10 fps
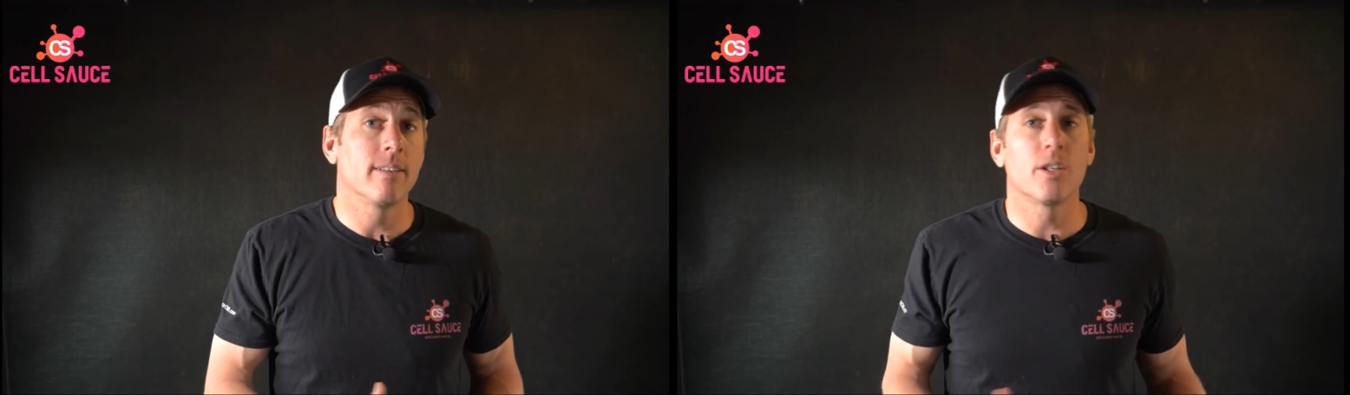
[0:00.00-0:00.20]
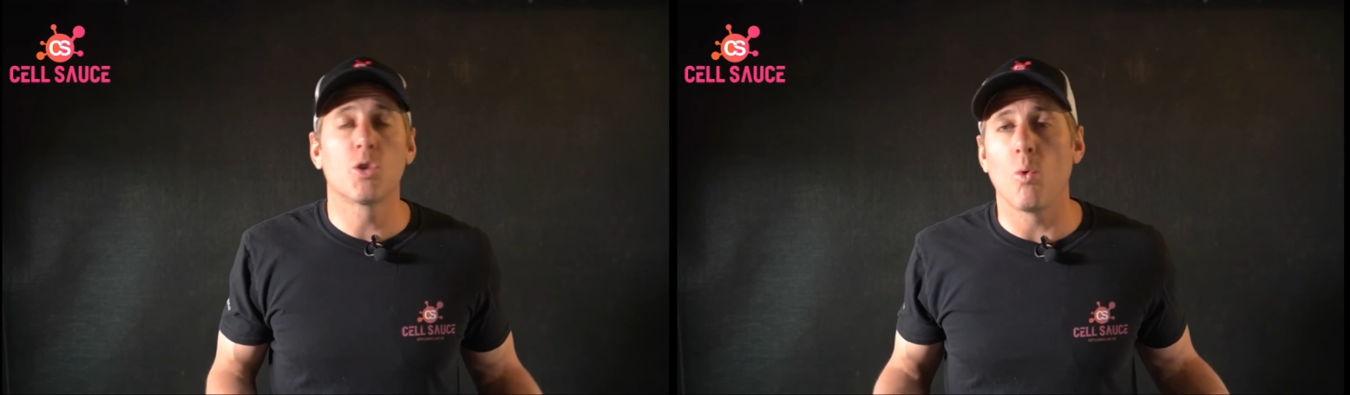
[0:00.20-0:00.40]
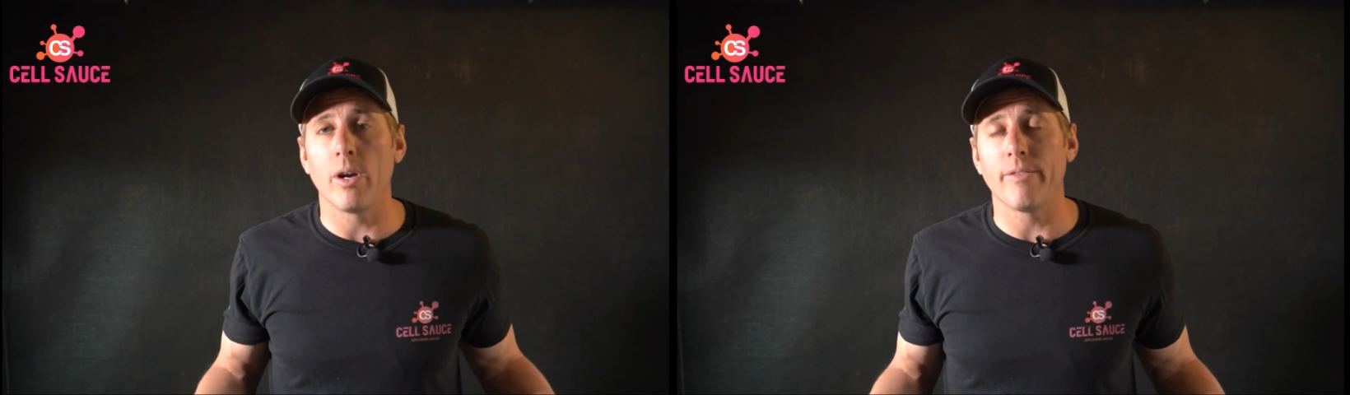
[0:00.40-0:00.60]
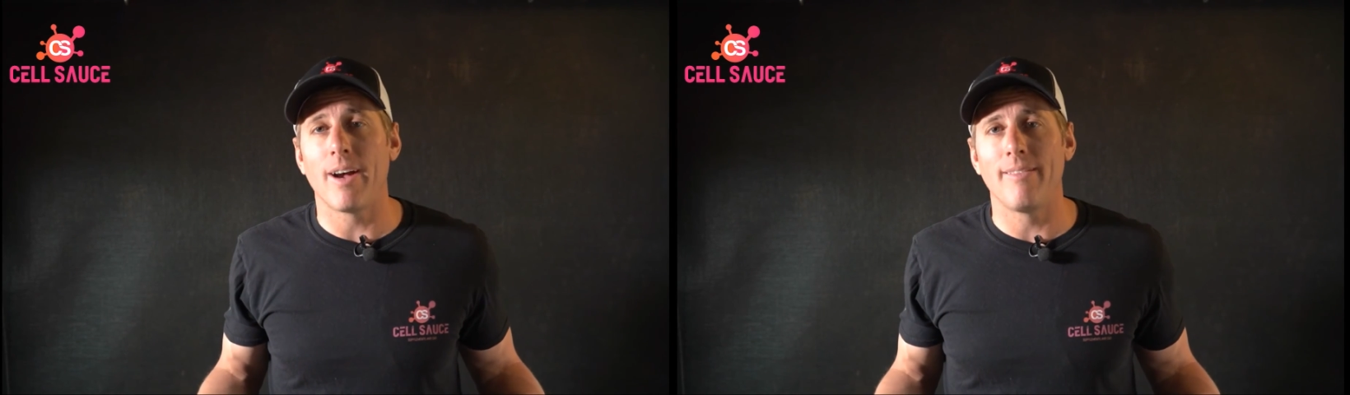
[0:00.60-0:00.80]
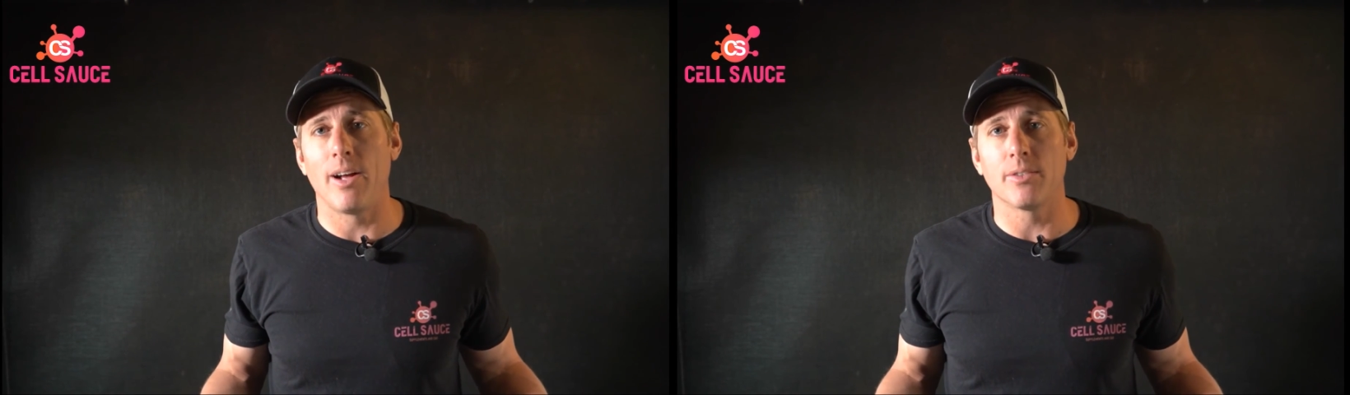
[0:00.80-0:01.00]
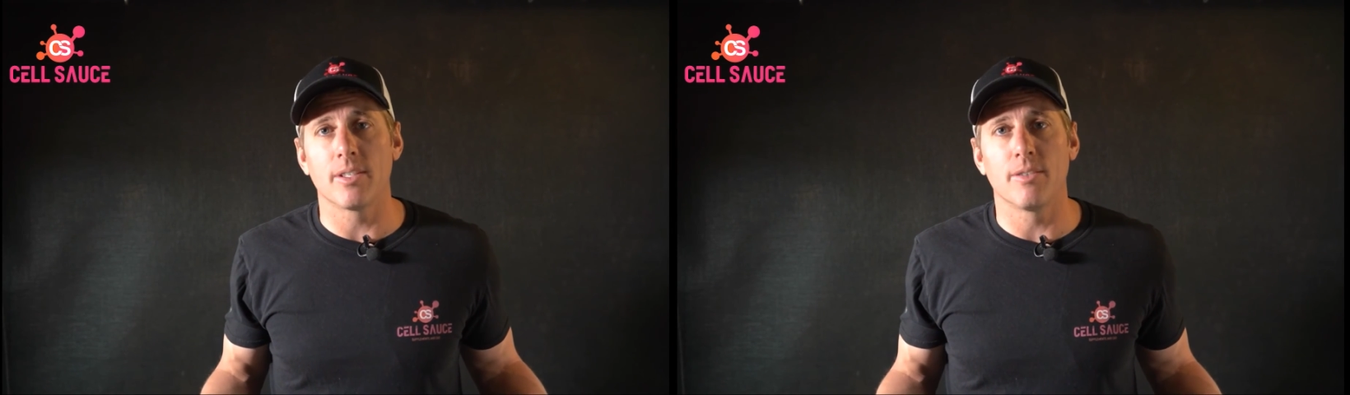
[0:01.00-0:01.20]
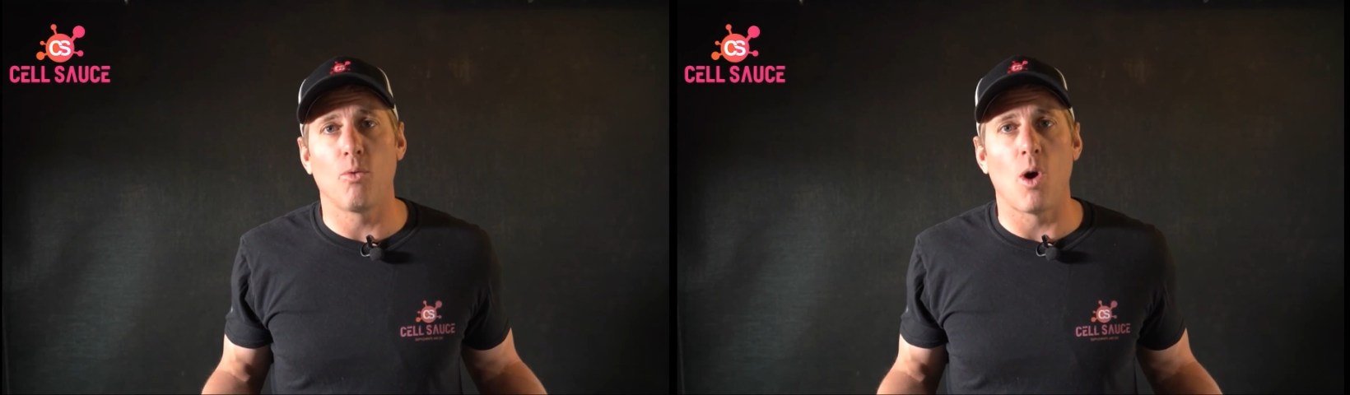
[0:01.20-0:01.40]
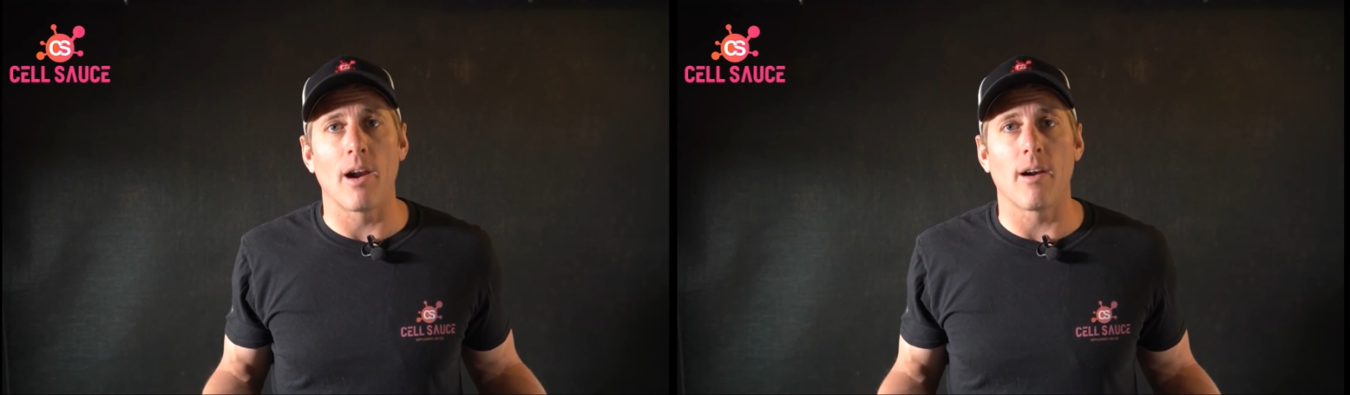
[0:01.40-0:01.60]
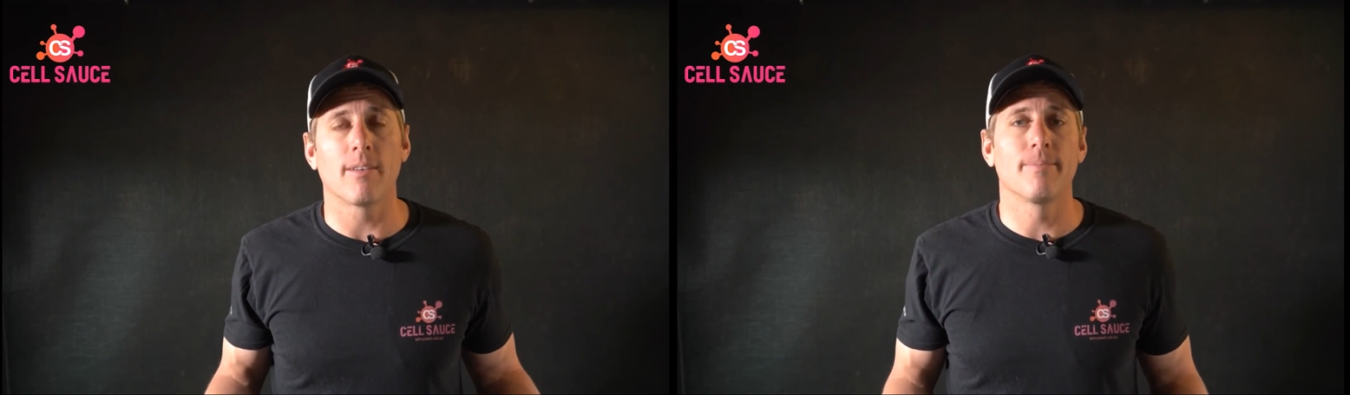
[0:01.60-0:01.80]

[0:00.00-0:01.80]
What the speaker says: to 25 ounces of water.